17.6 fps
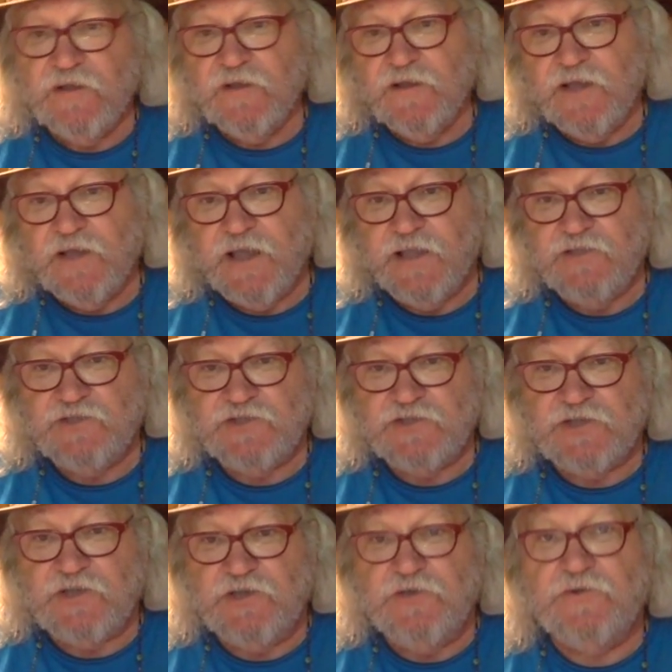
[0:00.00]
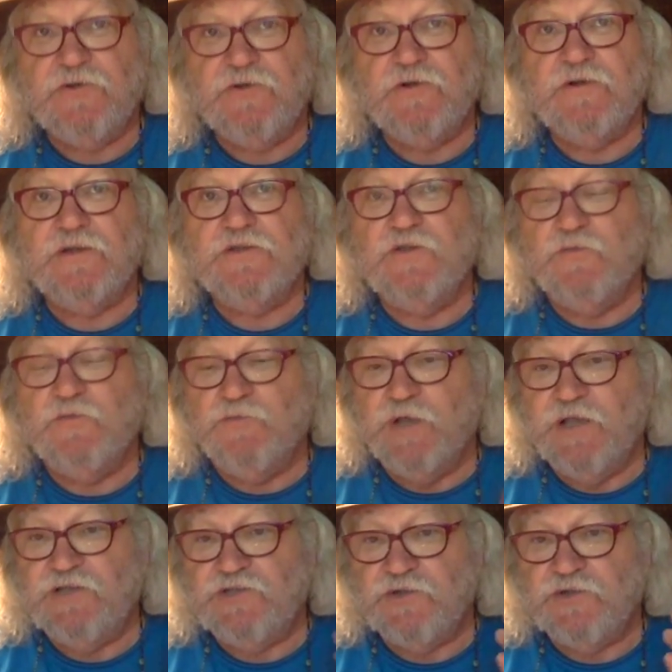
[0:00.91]
and secure, and you
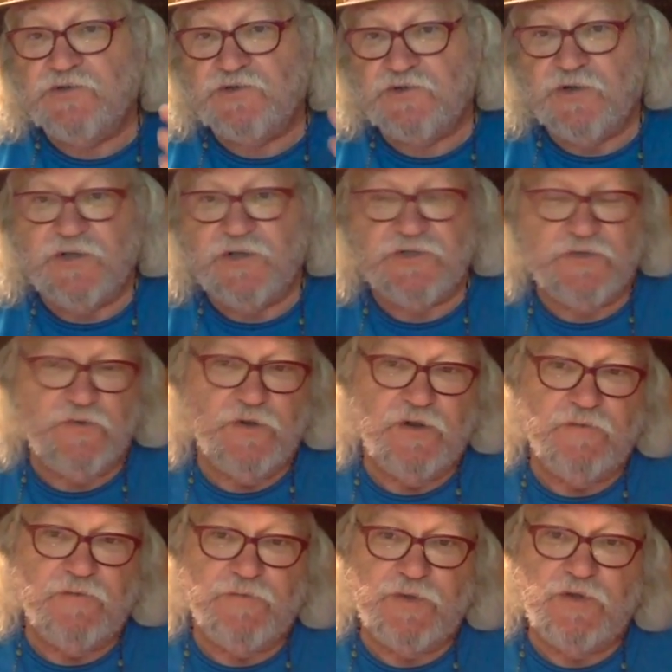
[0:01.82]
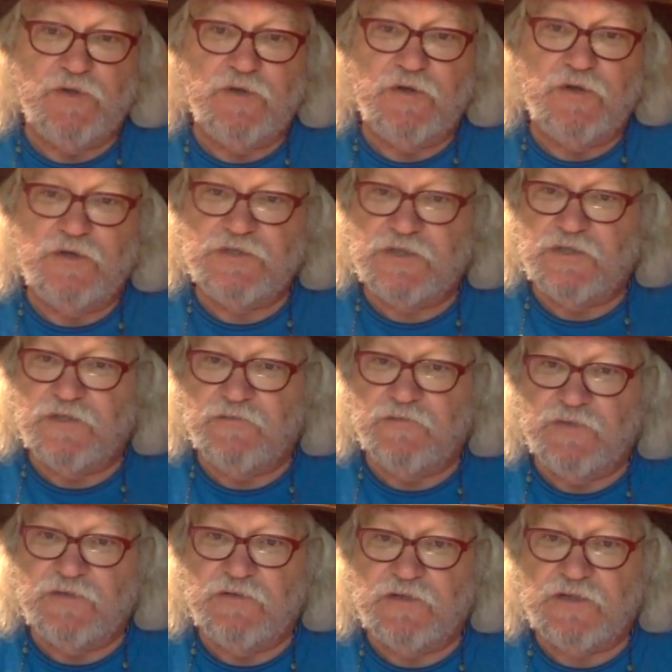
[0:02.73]
place your trust where it belongs in the
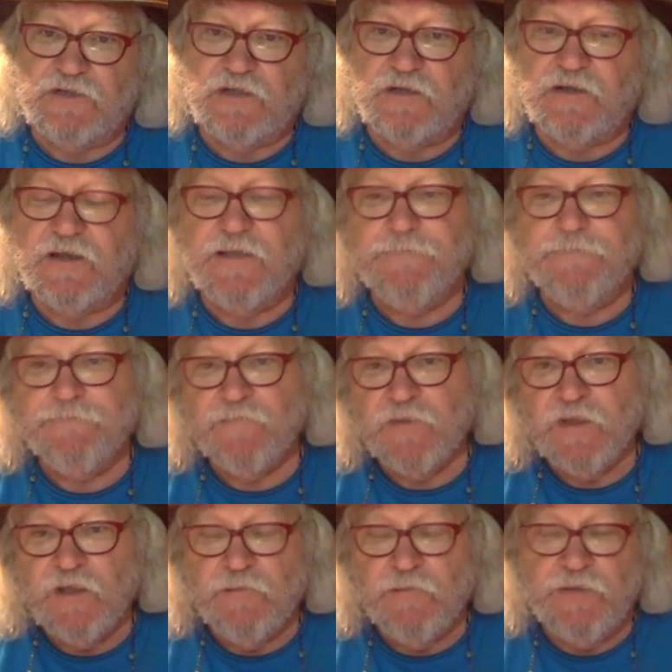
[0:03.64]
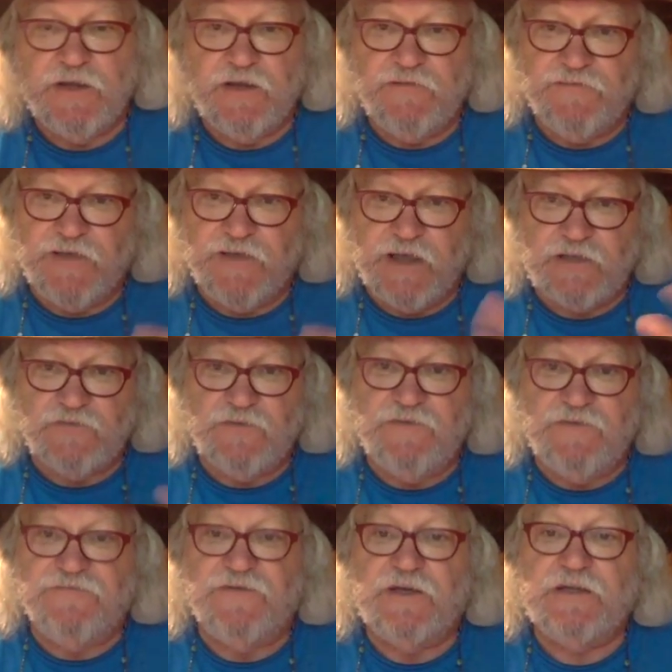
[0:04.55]
military. But in fact,
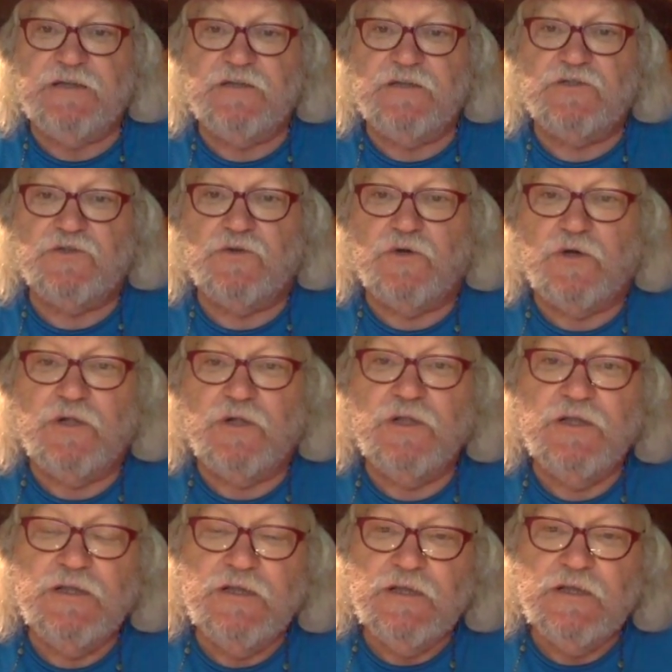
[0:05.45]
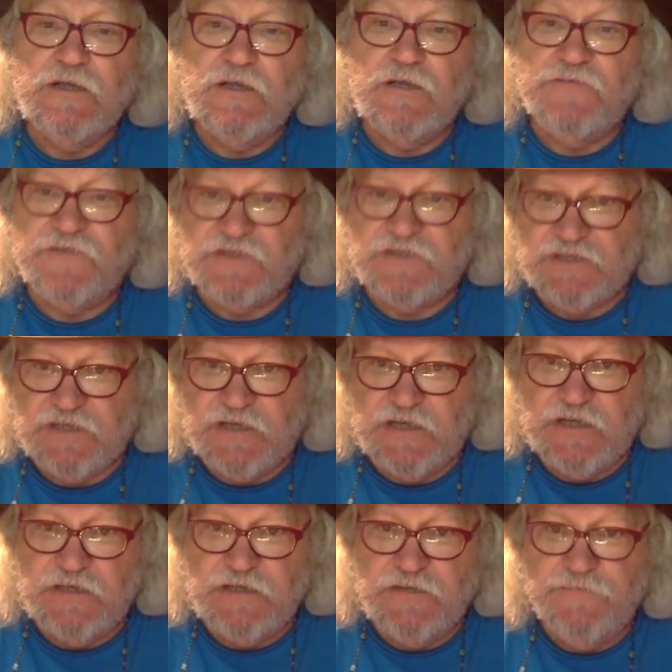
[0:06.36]
we find it's all a
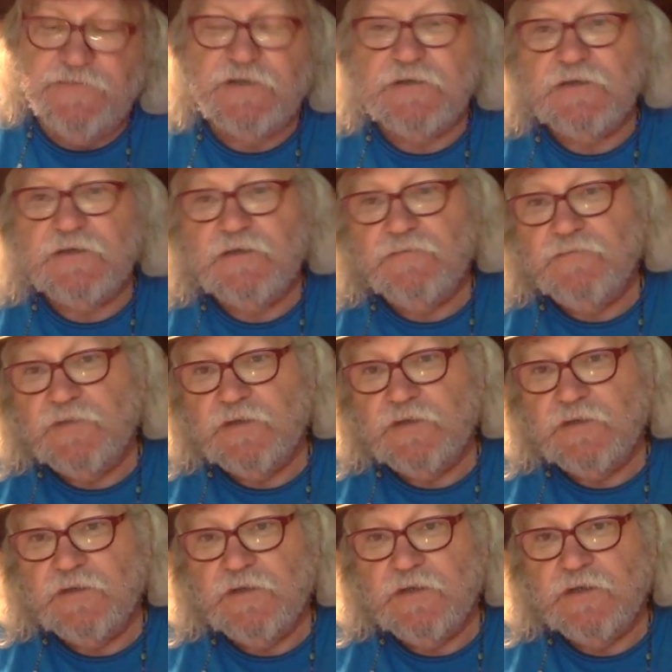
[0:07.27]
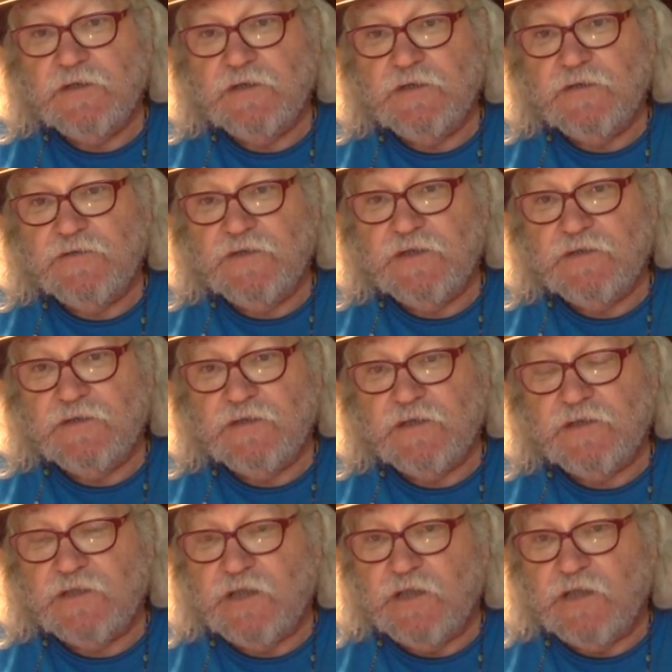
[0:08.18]
facade,
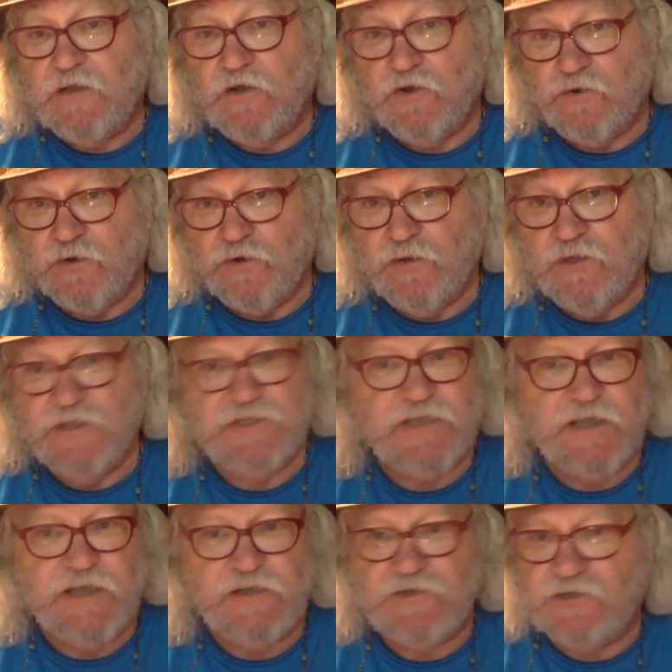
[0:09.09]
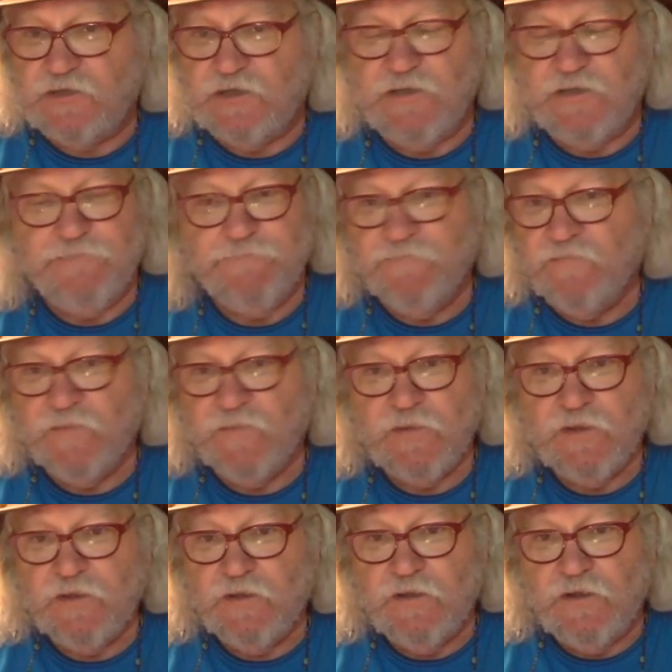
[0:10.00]
that the colonel is actually
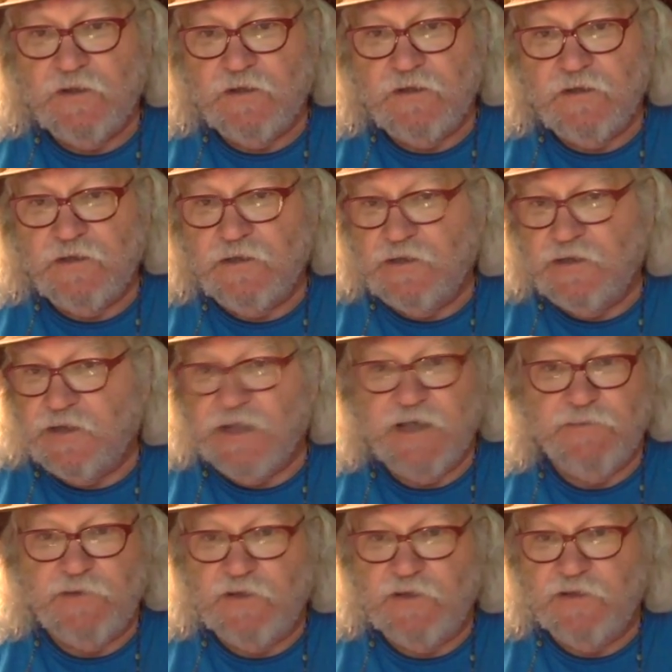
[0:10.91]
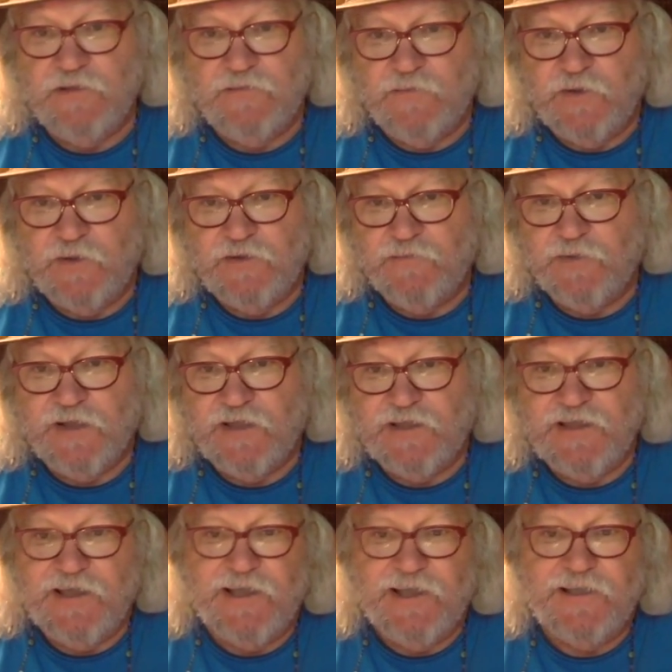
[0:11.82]
inhabited by
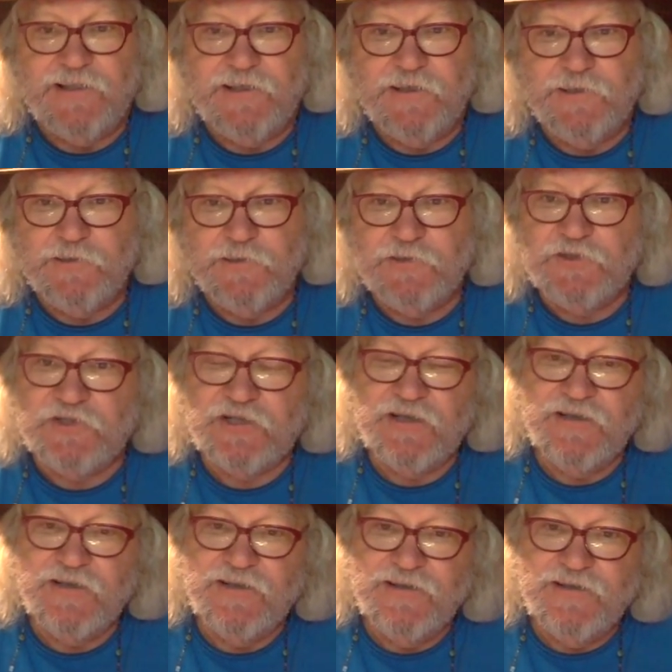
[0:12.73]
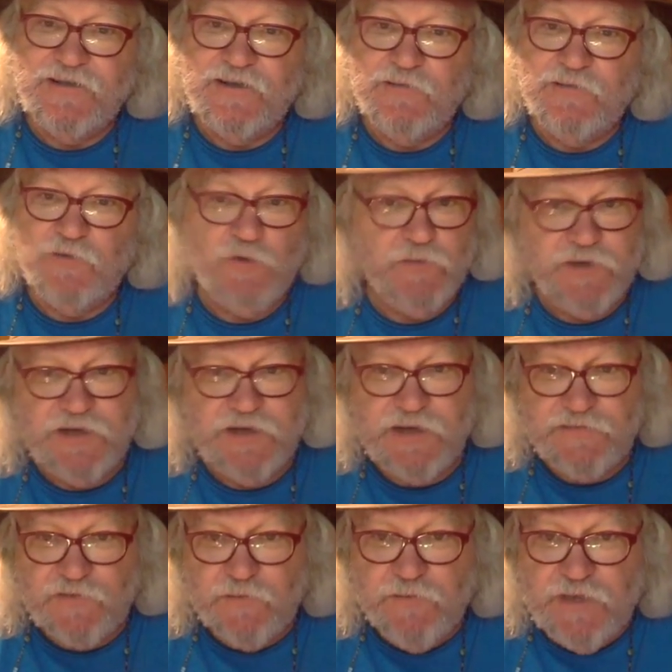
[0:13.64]
the aliens, whom we
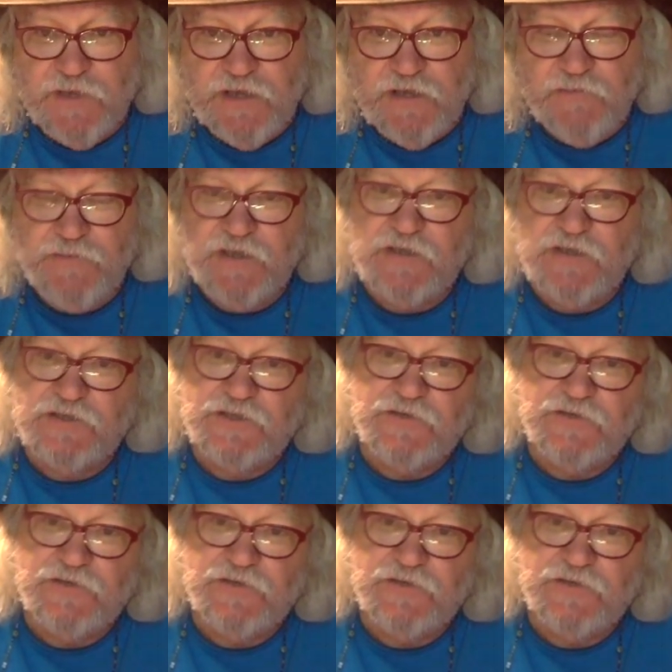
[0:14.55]
never meet because they're